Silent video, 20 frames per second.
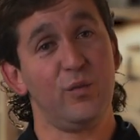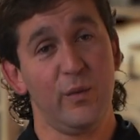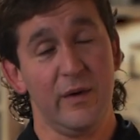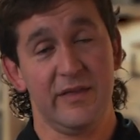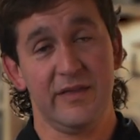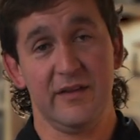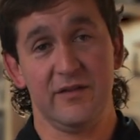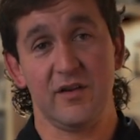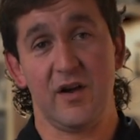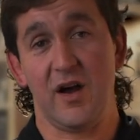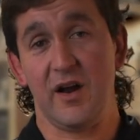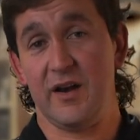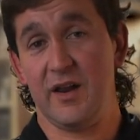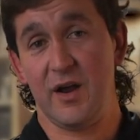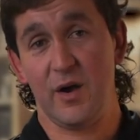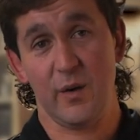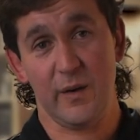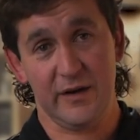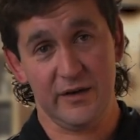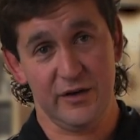with its
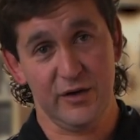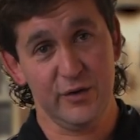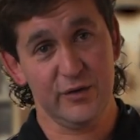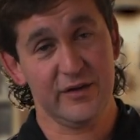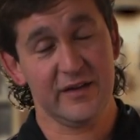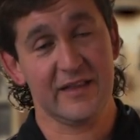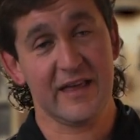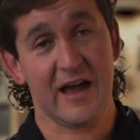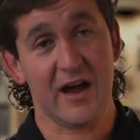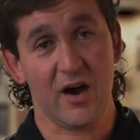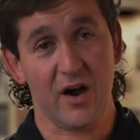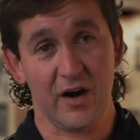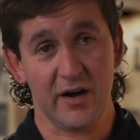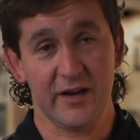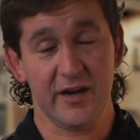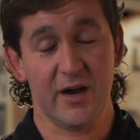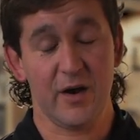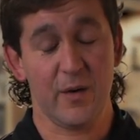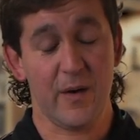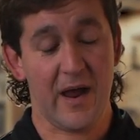audio and using that
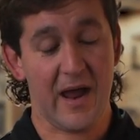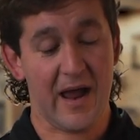audio